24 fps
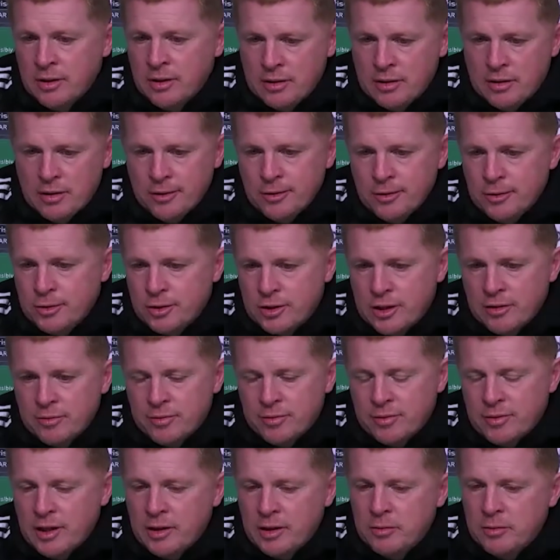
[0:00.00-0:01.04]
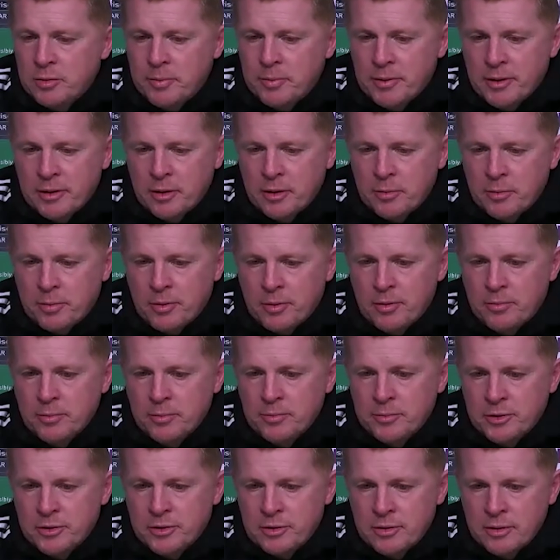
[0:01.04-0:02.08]
Cluj gives teams plenty of
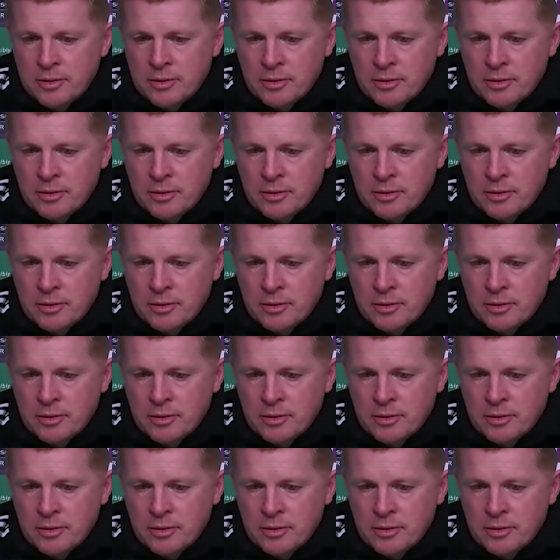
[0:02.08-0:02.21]
problems.